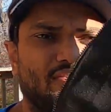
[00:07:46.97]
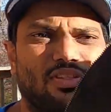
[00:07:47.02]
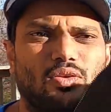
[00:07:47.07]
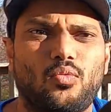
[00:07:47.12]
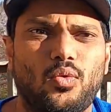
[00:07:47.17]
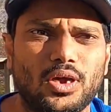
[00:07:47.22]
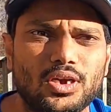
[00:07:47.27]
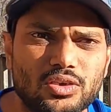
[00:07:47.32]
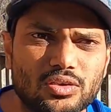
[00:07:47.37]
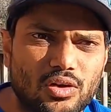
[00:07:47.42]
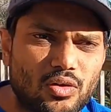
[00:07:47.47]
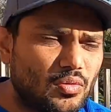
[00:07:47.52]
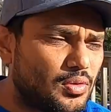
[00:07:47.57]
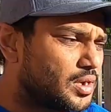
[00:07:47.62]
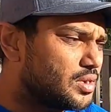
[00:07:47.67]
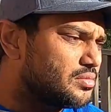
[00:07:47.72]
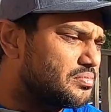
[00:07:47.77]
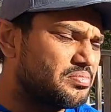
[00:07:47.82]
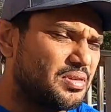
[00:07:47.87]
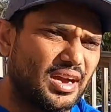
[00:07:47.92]
for the Wanderer
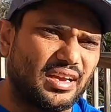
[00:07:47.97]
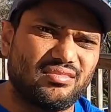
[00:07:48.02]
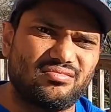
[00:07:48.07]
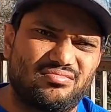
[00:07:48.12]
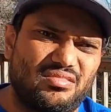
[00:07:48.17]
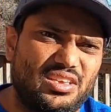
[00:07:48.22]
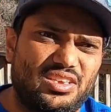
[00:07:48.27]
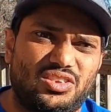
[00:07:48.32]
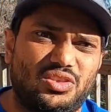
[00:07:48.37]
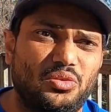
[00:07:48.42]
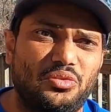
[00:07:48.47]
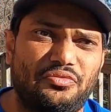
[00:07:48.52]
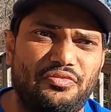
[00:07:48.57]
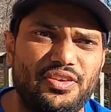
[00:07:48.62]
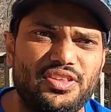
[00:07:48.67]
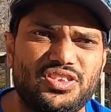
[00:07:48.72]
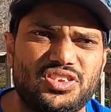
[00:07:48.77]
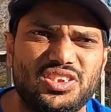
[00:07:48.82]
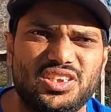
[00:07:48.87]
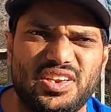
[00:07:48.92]
one, but it still
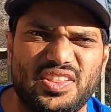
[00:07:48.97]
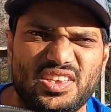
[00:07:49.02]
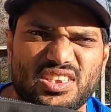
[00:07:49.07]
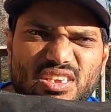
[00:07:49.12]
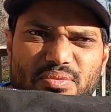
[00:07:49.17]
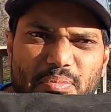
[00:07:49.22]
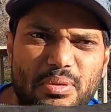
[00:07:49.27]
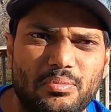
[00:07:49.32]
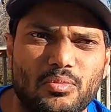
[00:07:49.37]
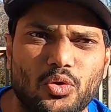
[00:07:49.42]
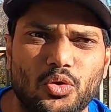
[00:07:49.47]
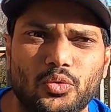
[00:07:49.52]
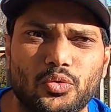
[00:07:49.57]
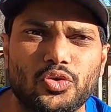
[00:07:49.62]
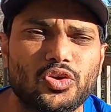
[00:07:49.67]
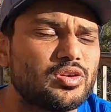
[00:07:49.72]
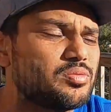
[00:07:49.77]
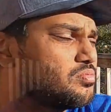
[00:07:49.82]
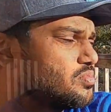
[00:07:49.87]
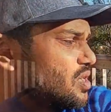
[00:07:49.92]
fits it and there's a bit more
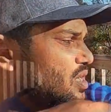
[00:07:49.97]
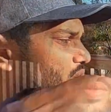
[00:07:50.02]
room.